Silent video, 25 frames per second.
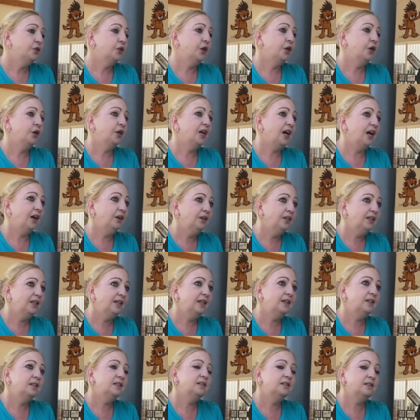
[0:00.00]
So
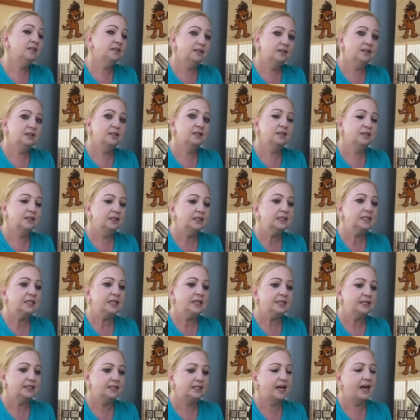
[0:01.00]
currently, the
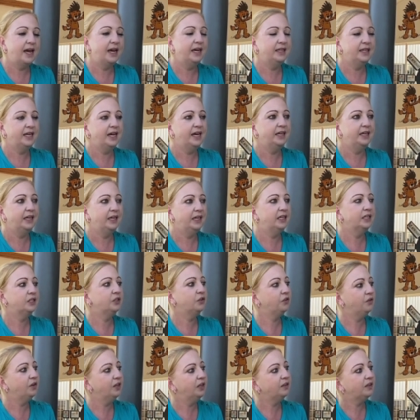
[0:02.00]
statistics say that it
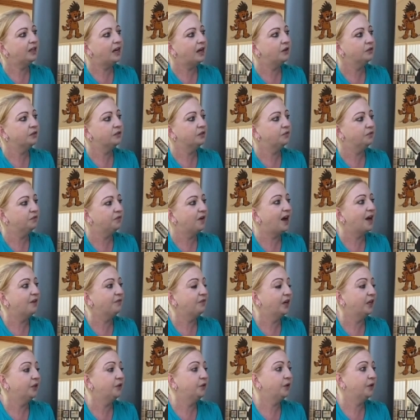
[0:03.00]
is
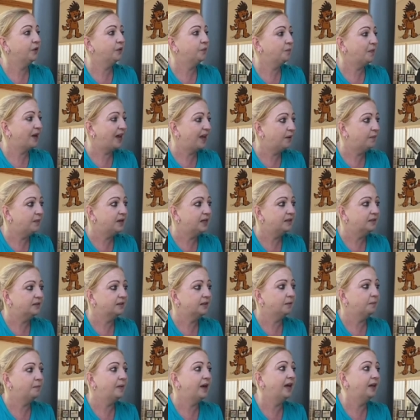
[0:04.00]
3,500
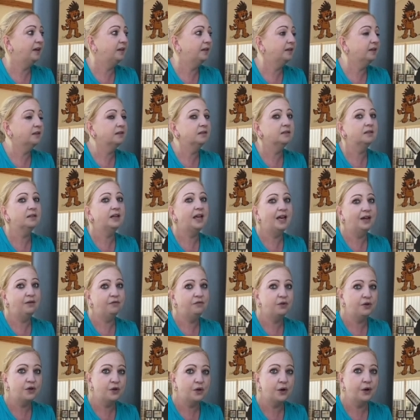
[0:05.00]
babies abandoned every
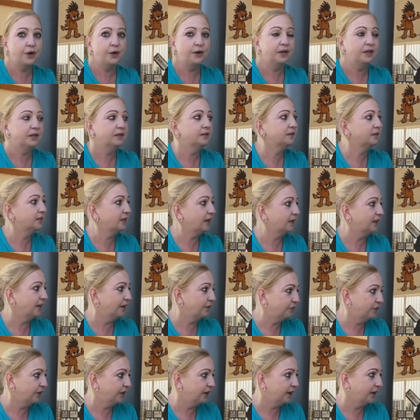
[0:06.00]
year in South
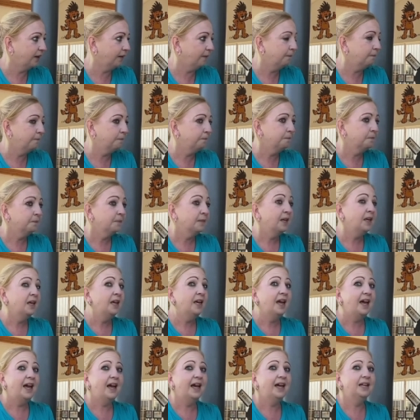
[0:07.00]
Africa.
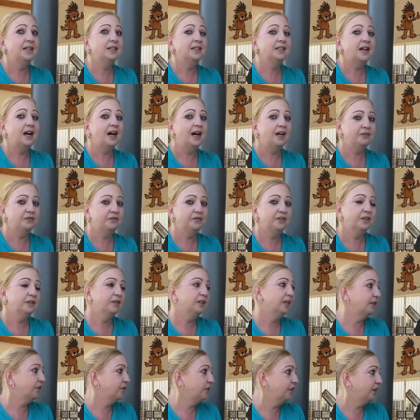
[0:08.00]
And I feel
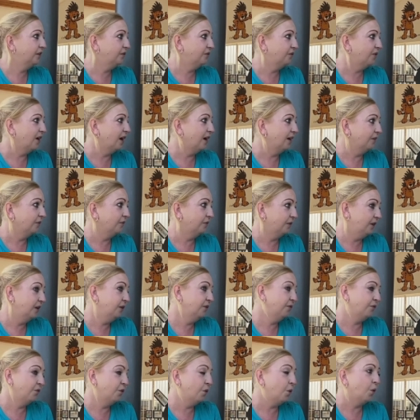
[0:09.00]
that 35,
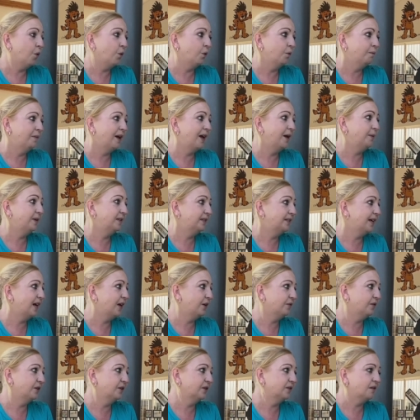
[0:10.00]
34 baby
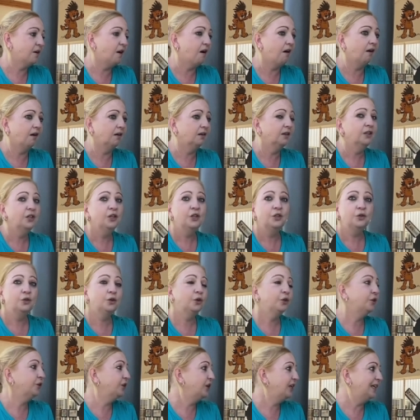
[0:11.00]
savers are
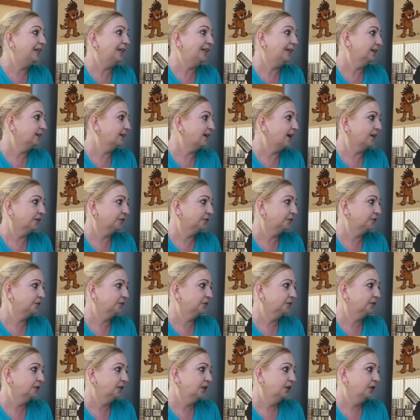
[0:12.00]
not nearly enough